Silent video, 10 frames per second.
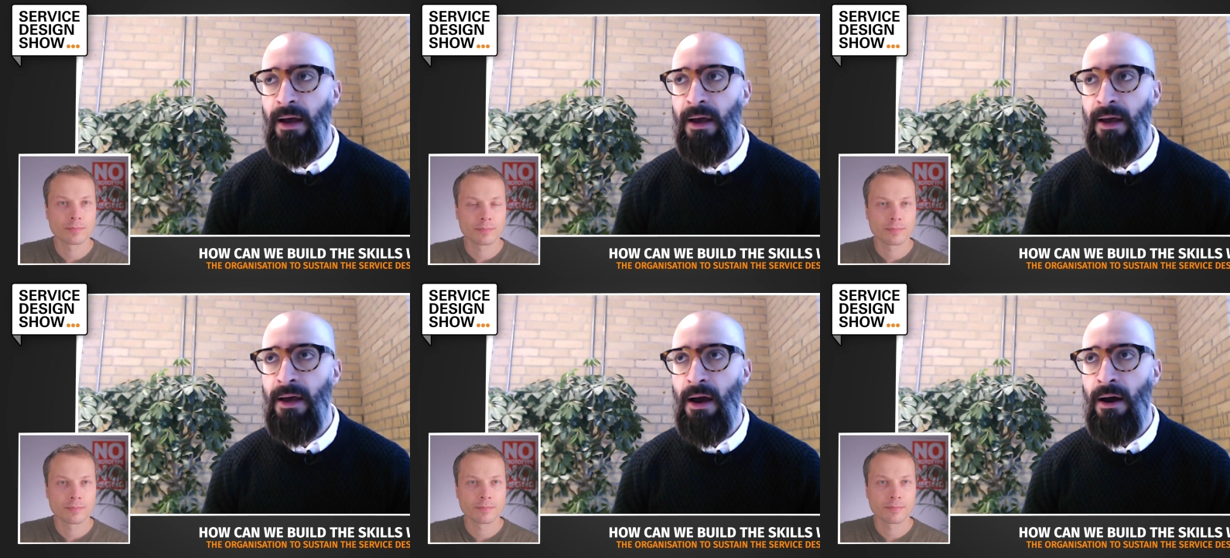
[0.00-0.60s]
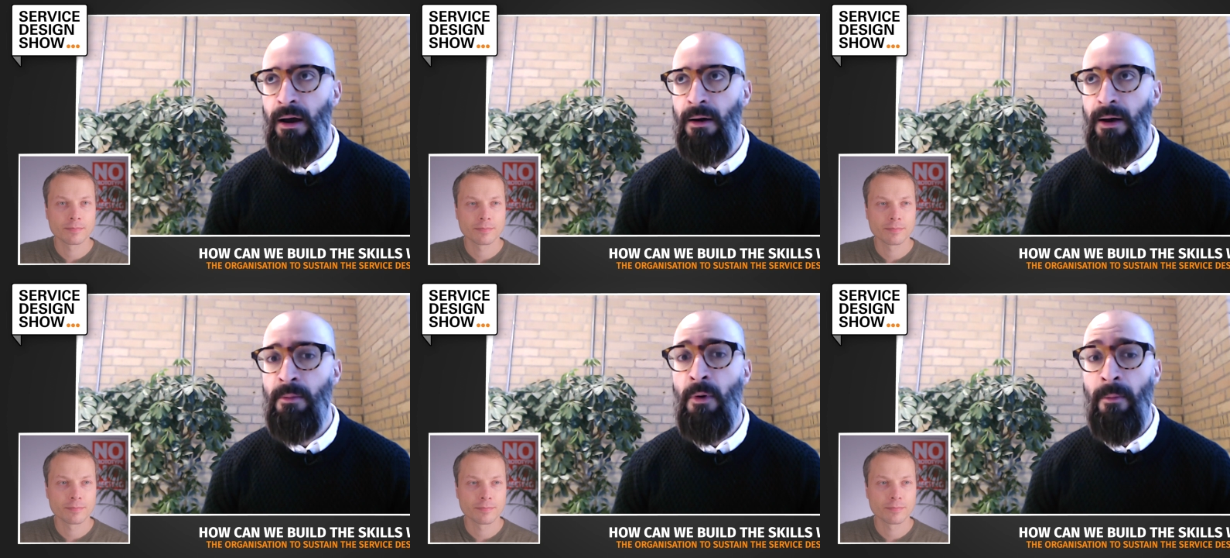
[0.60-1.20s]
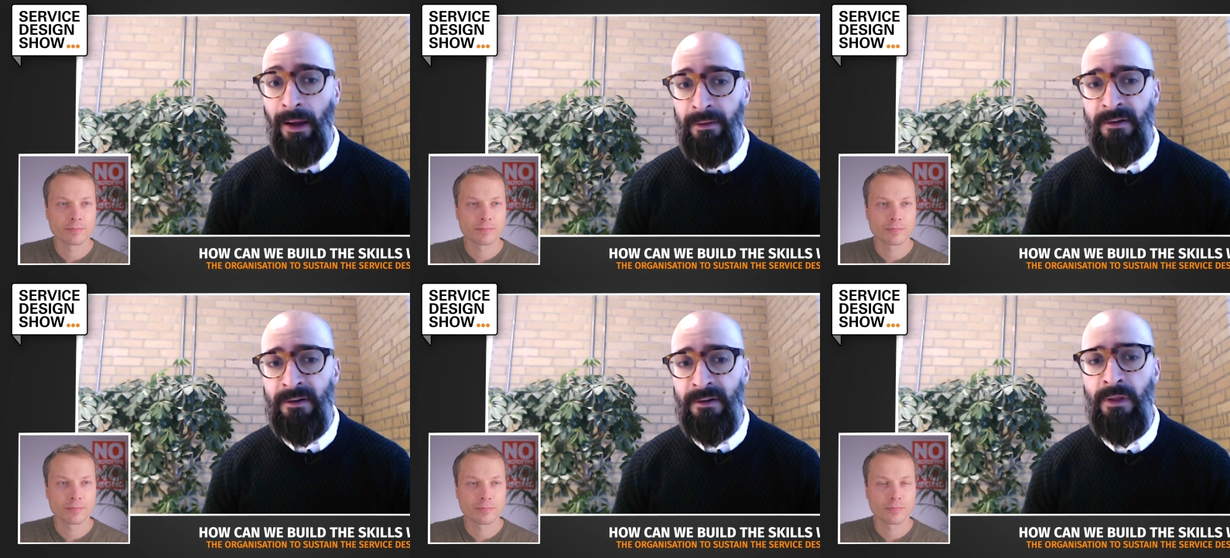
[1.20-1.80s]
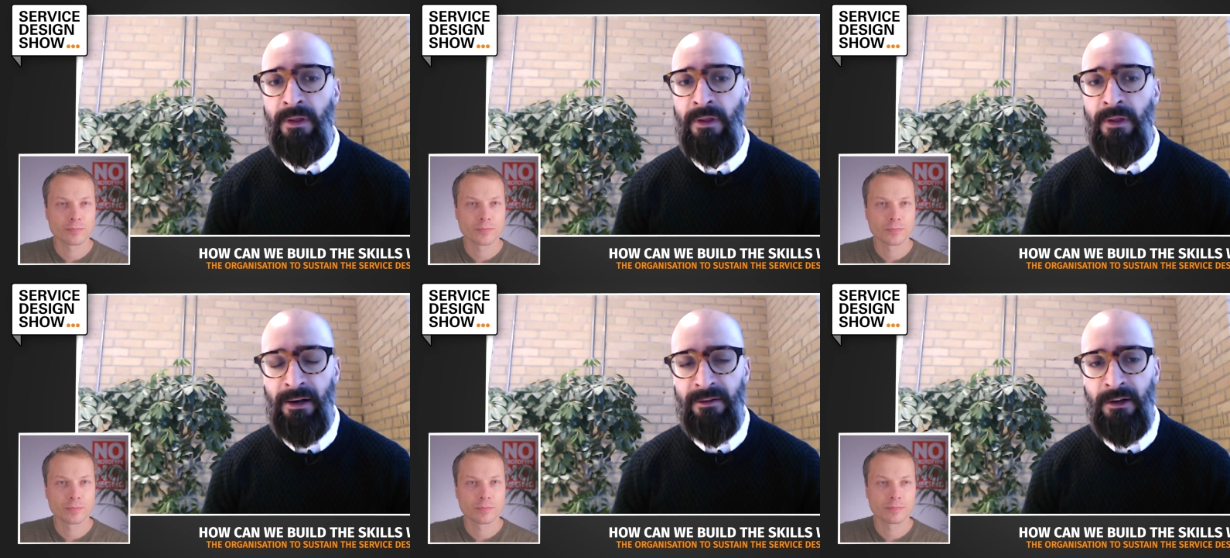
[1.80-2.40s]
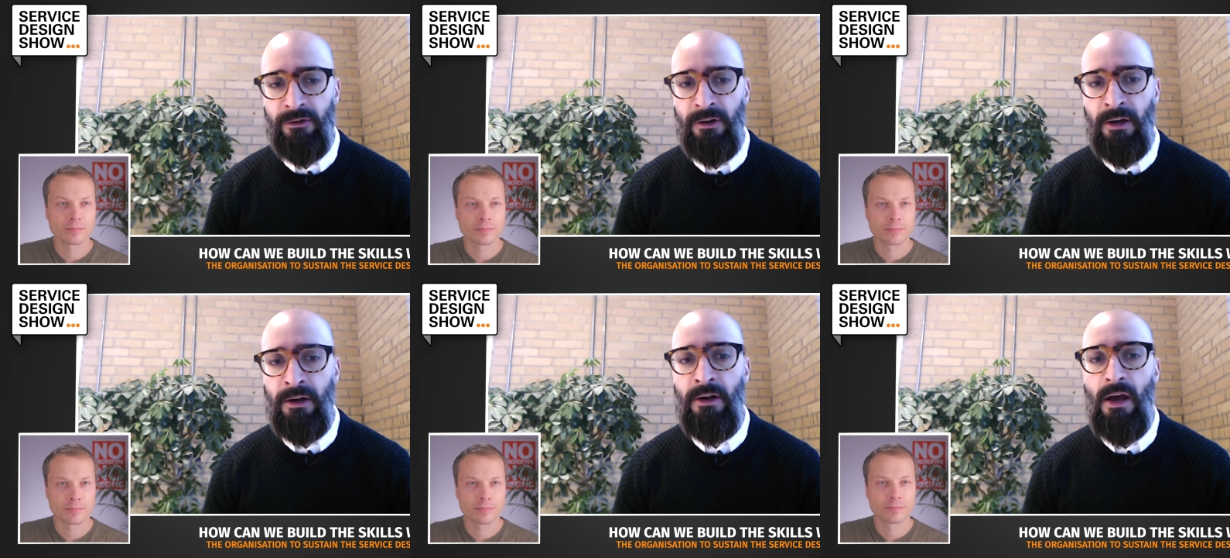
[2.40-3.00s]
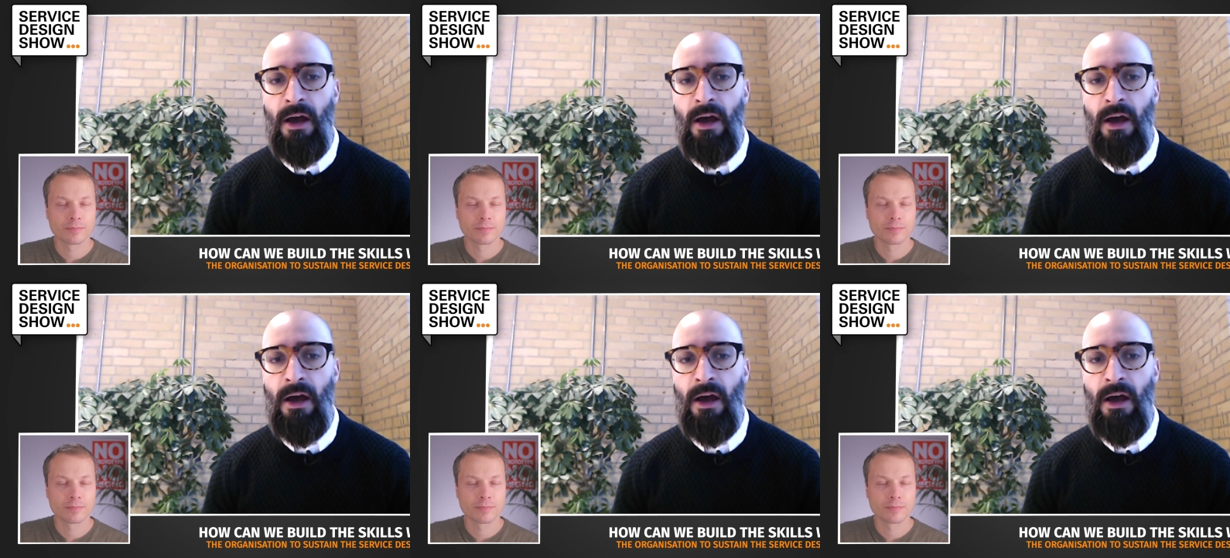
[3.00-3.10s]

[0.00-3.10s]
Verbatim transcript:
Speaker 1: a, uh, a, momentum within the organization,